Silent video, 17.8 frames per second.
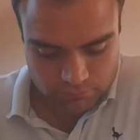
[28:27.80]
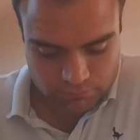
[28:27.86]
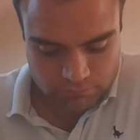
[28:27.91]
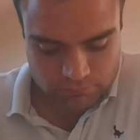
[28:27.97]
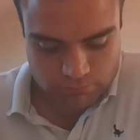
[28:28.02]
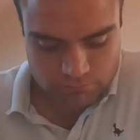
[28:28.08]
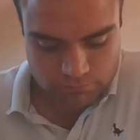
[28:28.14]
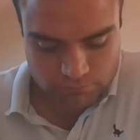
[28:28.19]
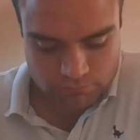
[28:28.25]

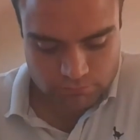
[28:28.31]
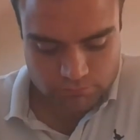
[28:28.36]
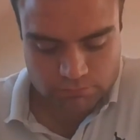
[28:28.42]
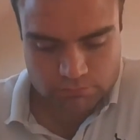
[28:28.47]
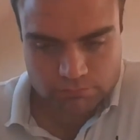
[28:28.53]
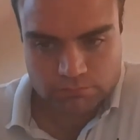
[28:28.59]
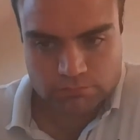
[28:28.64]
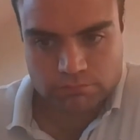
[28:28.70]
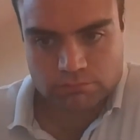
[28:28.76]

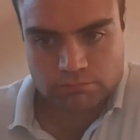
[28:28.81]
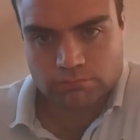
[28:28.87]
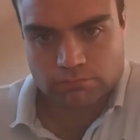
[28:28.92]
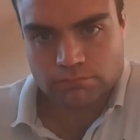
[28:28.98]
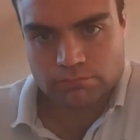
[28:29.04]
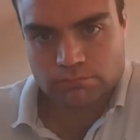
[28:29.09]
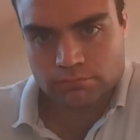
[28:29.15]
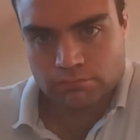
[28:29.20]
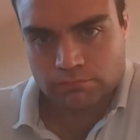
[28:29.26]

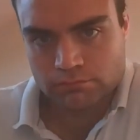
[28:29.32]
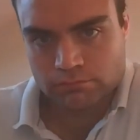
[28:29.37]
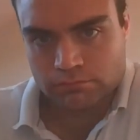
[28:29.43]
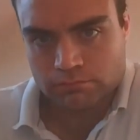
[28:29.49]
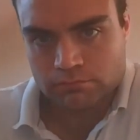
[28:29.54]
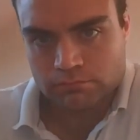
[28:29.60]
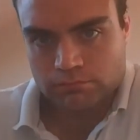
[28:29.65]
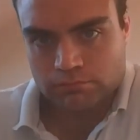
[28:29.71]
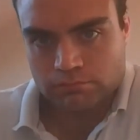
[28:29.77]

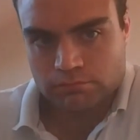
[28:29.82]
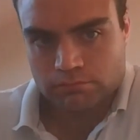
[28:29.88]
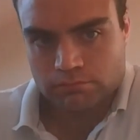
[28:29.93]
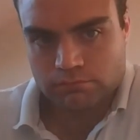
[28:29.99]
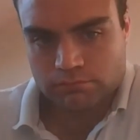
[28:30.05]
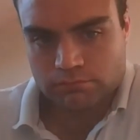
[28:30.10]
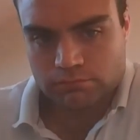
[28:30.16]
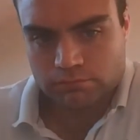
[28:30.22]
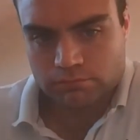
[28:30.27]

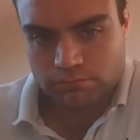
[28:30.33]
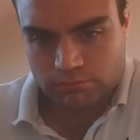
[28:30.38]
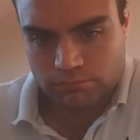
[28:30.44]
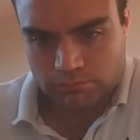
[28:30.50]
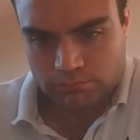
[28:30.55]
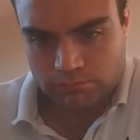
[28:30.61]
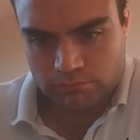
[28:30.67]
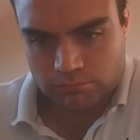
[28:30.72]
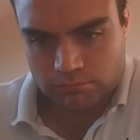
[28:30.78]

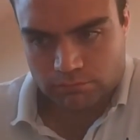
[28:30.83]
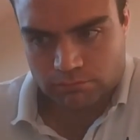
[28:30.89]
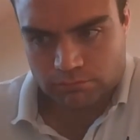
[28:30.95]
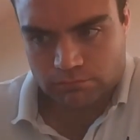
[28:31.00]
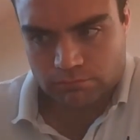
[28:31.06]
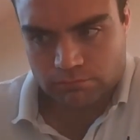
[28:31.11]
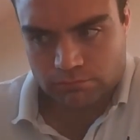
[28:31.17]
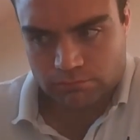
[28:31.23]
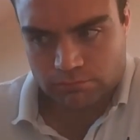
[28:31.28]

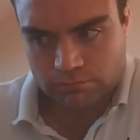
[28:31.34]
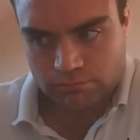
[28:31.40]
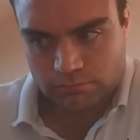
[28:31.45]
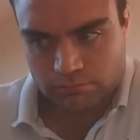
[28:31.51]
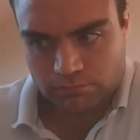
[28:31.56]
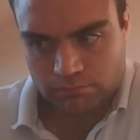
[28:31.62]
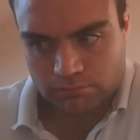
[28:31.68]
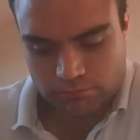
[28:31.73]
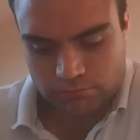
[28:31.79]

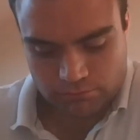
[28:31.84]
(silent)